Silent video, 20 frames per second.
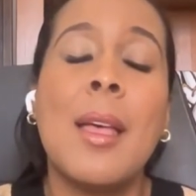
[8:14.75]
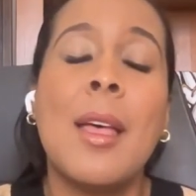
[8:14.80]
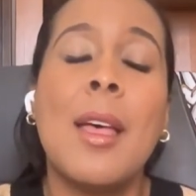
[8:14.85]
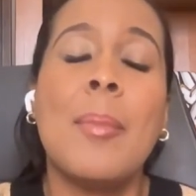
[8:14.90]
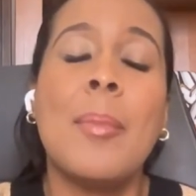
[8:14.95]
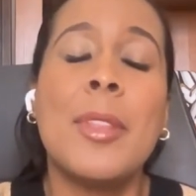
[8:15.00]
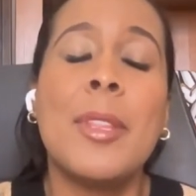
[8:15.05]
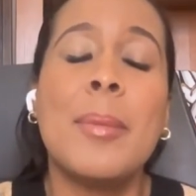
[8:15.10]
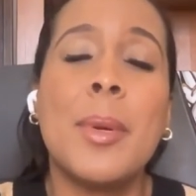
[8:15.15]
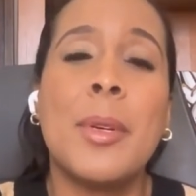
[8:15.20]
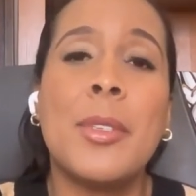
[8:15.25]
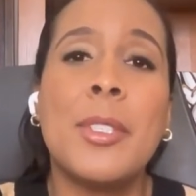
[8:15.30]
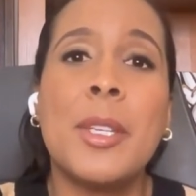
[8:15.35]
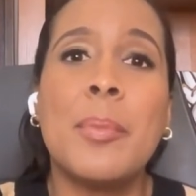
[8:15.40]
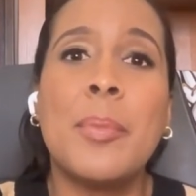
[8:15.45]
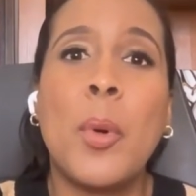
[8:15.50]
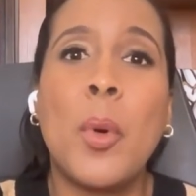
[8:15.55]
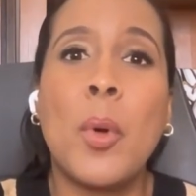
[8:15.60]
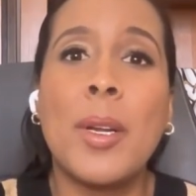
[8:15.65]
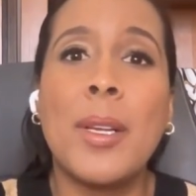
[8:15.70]
But the most
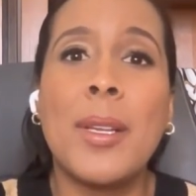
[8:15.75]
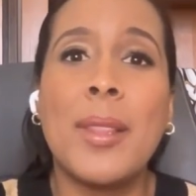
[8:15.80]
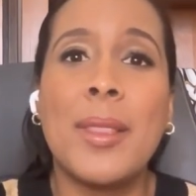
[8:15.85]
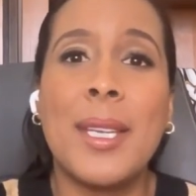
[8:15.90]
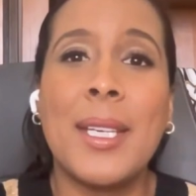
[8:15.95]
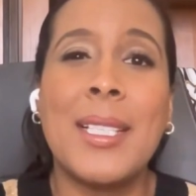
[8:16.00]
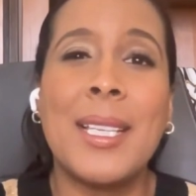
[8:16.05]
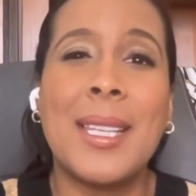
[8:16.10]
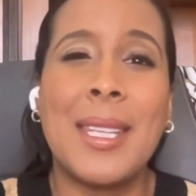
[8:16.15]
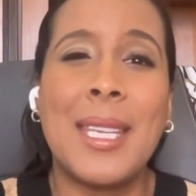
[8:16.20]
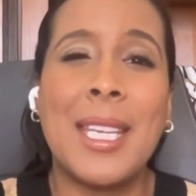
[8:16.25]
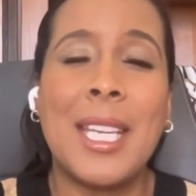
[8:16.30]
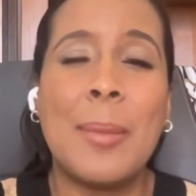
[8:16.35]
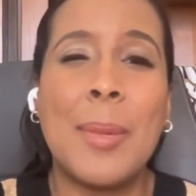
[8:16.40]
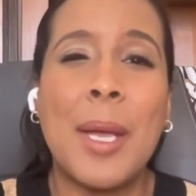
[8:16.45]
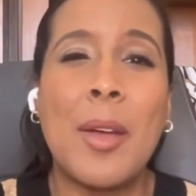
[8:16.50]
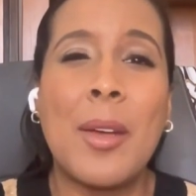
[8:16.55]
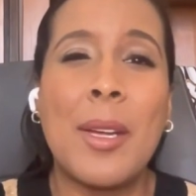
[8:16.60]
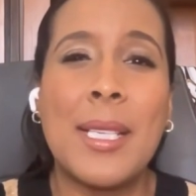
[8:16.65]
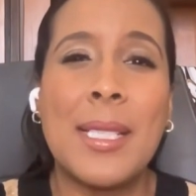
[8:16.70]
important thing to think
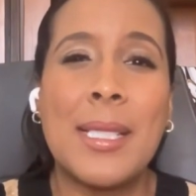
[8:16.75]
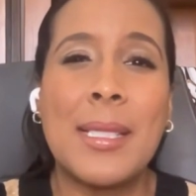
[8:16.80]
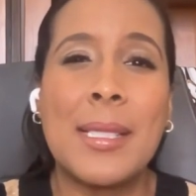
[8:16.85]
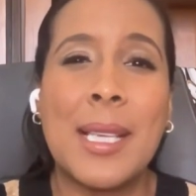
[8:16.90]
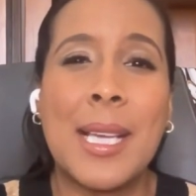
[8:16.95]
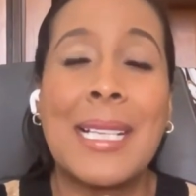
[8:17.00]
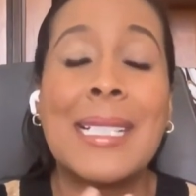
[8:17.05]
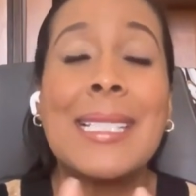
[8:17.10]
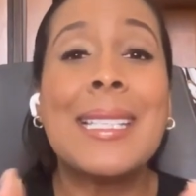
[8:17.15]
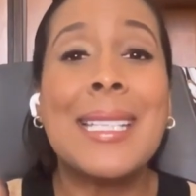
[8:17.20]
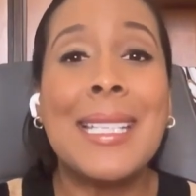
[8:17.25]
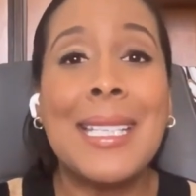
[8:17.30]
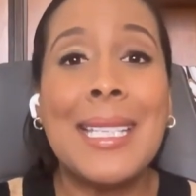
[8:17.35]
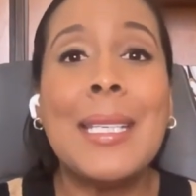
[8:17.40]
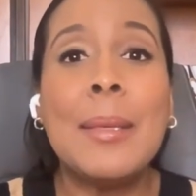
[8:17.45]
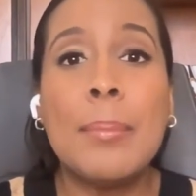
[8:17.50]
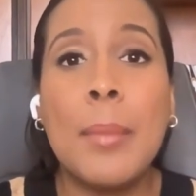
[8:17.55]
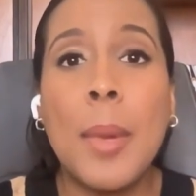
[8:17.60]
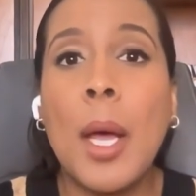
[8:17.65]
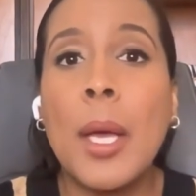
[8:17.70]
about is a
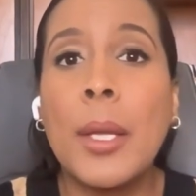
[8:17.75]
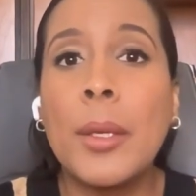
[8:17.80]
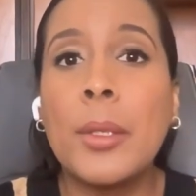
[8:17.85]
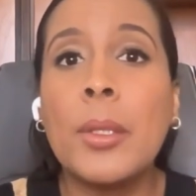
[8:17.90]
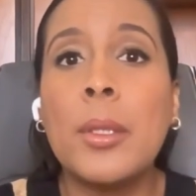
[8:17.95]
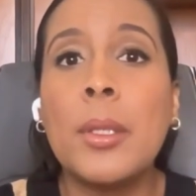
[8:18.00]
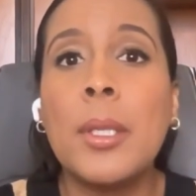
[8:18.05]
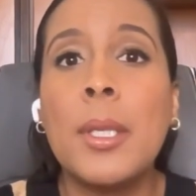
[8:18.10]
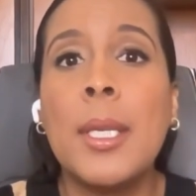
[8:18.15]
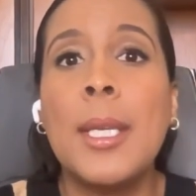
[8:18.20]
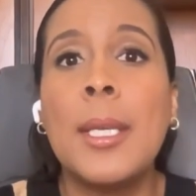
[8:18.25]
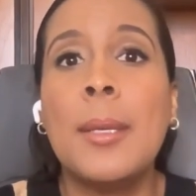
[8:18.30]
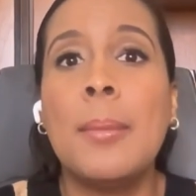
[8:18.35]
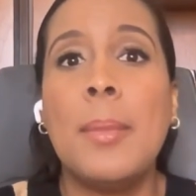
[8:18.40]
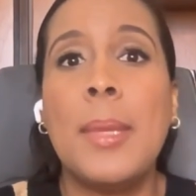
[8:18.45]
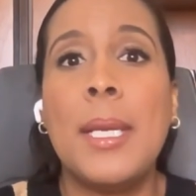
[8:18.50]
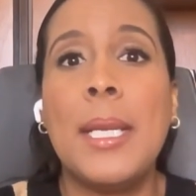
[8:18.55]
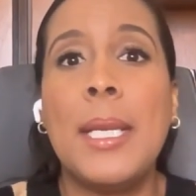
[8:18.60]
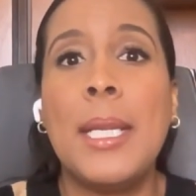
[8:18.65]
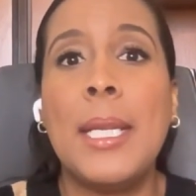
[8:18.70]
team model,
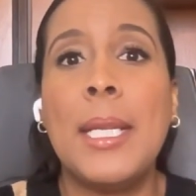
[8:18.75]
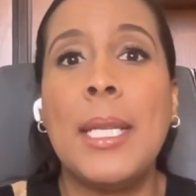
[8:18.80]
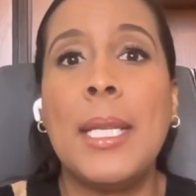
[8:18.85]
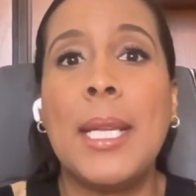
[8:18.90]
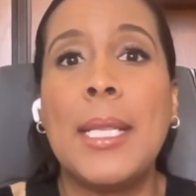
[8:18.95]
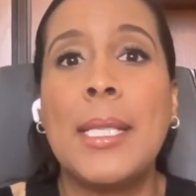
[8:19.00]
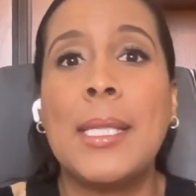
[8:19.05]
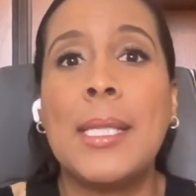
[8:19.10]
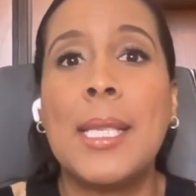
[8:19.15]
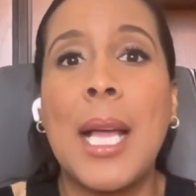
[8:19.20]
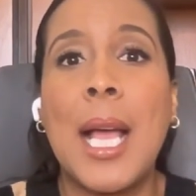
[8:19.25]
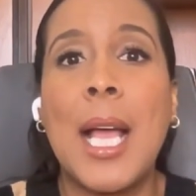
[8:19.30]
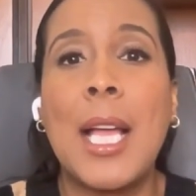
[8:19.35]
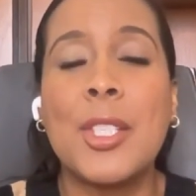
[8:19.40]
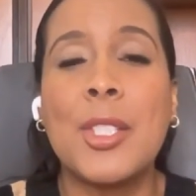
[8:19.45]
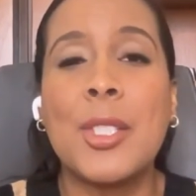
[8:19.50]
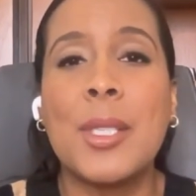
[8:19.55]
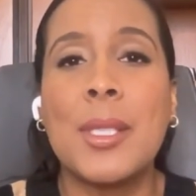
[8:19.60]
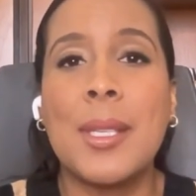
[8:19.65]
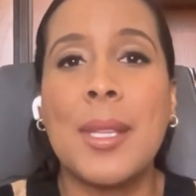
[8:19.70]
meaning it's
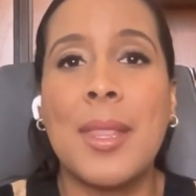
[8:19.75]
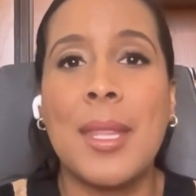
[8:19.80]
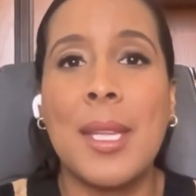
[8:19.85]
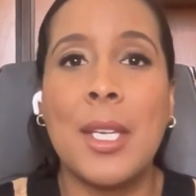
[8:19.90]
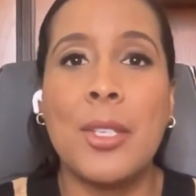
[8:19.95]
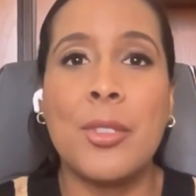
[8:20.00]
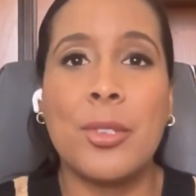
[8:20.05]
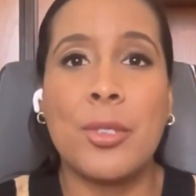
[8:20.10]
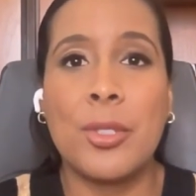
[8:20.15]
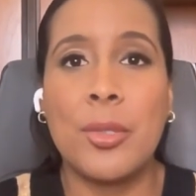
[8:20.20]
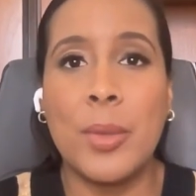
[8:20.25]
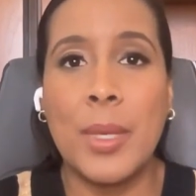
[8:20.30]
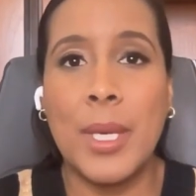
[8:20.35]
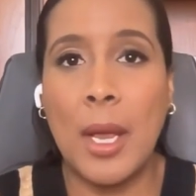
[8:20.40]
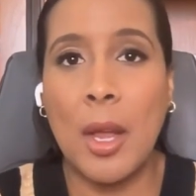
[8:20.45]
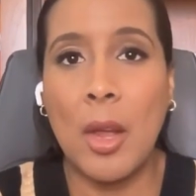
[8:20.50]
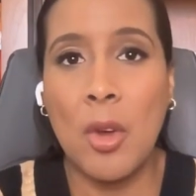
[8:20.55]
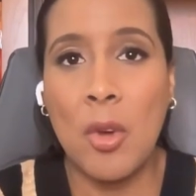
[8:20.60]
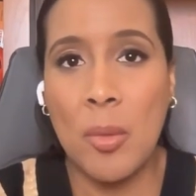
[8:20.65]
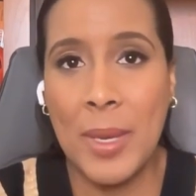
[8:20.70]
not just things you're
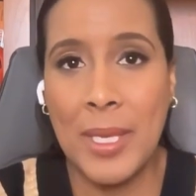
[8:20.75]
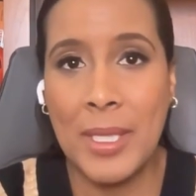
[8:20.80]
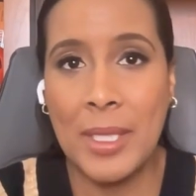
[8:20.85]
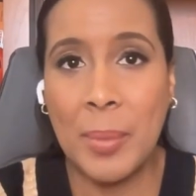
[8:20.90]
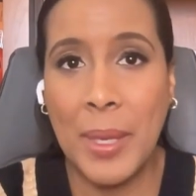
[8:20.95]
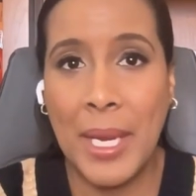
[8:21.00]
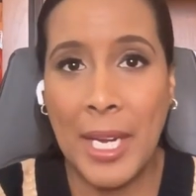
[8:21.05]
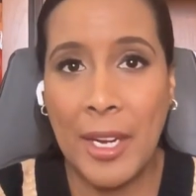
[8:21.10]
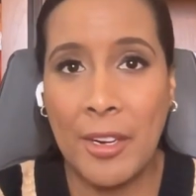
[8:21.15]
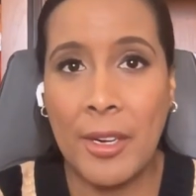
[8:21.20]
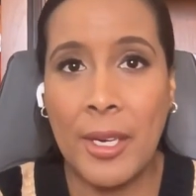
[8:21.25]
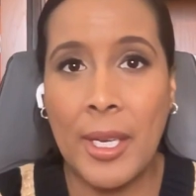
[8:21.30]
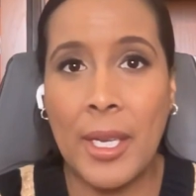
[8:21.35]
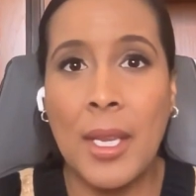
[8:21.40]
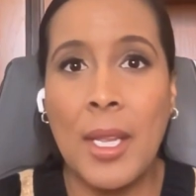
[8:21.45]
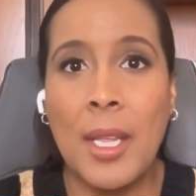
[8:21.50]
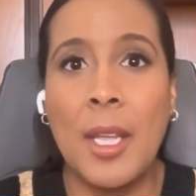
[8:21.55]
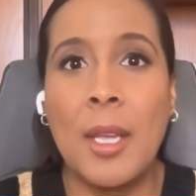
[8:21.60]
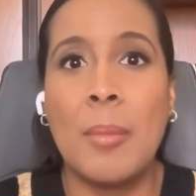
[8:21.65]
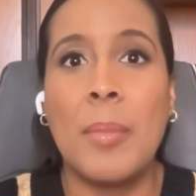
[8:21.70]
doing at home as a
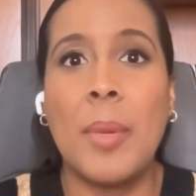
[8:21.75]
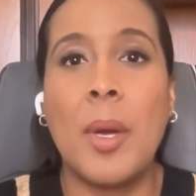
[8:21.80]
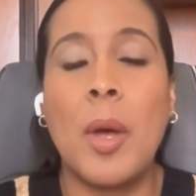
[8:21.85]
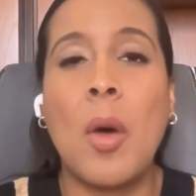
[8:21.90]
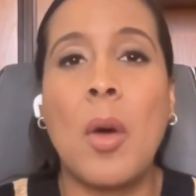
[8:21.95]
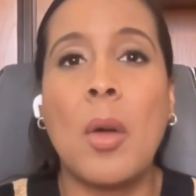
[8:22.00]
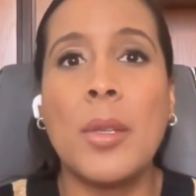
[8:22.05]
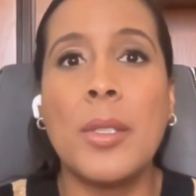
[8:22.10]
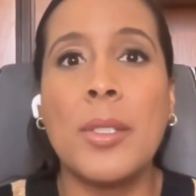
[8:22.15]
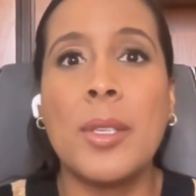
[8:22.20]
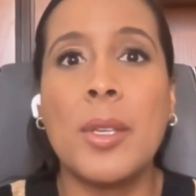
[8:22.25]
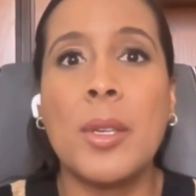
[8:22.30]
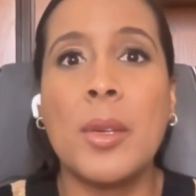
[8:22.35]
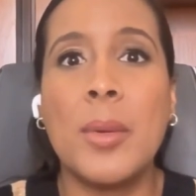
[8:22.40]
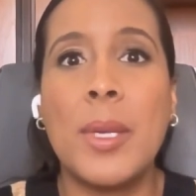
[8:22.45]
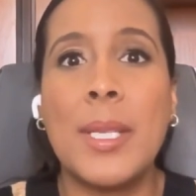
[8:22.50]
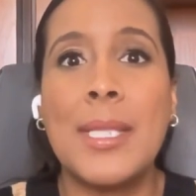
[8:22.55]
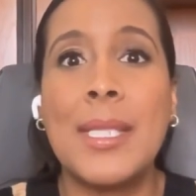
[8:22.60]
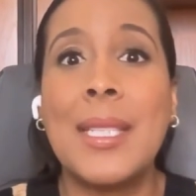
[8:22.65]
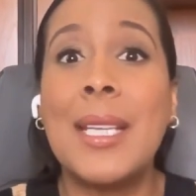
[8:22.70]
parent but hmm.
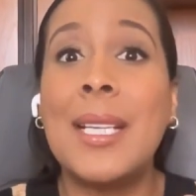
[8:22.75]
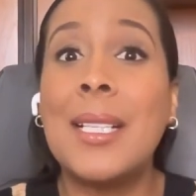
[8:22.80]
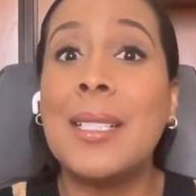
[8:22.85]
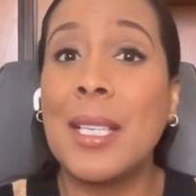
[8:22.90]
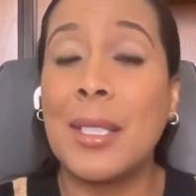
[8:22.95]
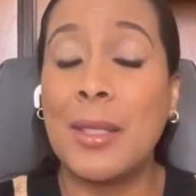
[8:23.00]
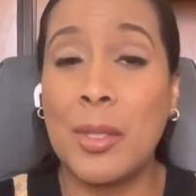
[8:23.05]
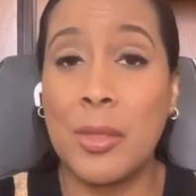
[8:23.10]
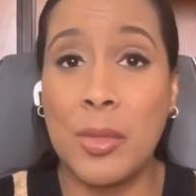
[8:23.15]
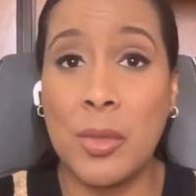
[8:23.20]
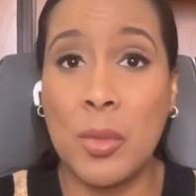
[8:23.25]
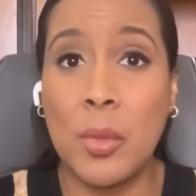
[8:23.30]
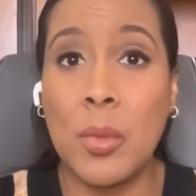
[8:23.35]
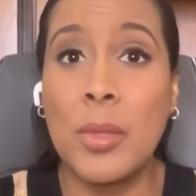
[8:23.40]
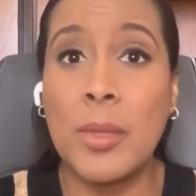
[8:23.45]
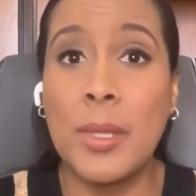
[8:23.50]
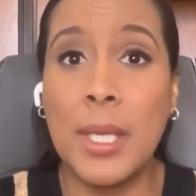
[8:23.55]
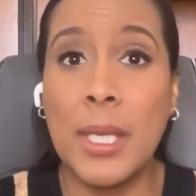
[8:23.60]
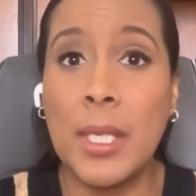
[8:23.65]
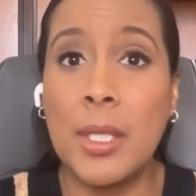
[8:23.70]
also it's things that the
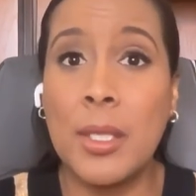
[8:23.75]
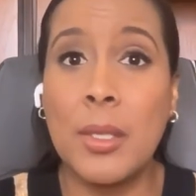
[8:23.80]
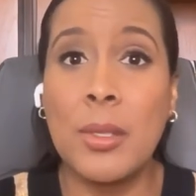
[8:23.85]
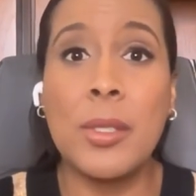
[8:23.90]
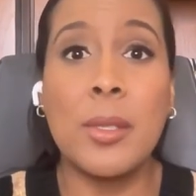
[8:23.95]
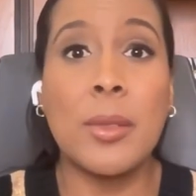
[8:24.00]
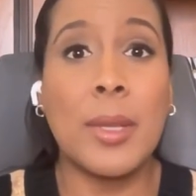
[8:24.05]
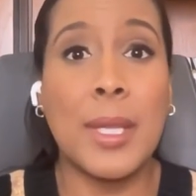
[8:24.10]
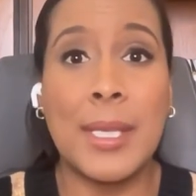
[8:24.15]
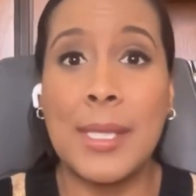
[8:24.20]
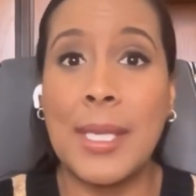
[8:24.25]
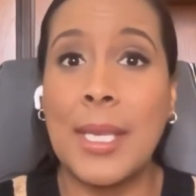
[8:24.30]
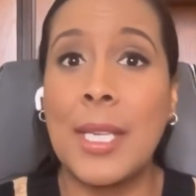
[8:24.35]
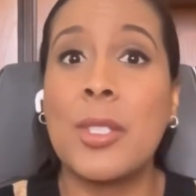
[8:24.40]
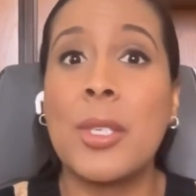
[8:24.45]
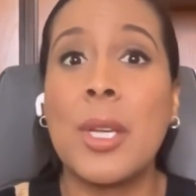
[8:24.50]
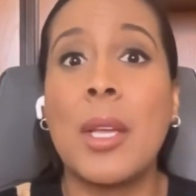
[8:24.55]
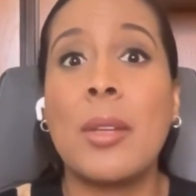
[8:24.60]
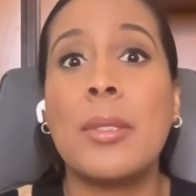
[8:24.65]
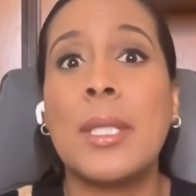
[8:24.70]
schools can do. So let's say
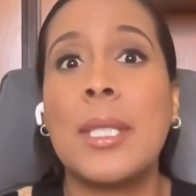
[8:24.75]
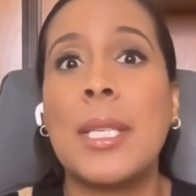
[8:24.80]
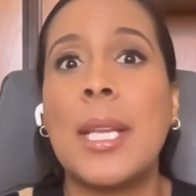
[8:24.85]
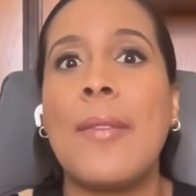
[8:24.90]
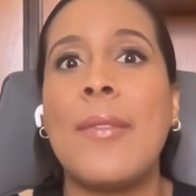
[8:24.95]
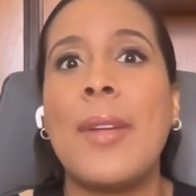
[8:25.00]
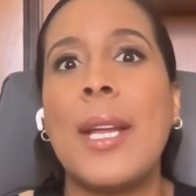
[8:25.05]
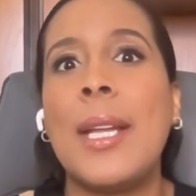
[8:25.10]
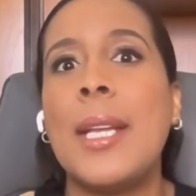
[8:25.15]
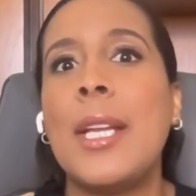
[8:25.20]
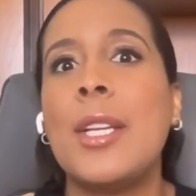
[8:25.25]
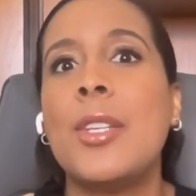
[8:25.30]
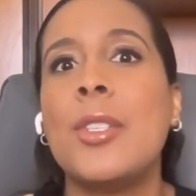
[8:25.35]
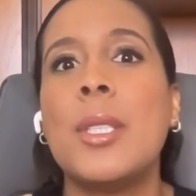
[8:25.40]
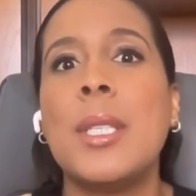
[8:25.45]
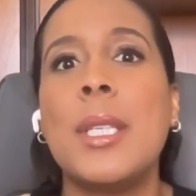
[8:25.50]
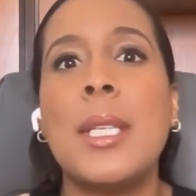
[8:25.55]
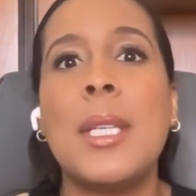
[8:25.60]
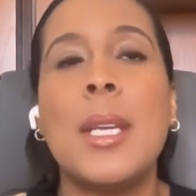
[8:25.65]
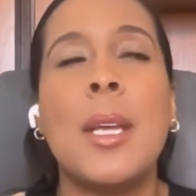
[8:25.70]
a child did have
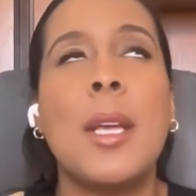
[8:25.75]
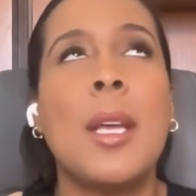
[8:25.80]
ADHD.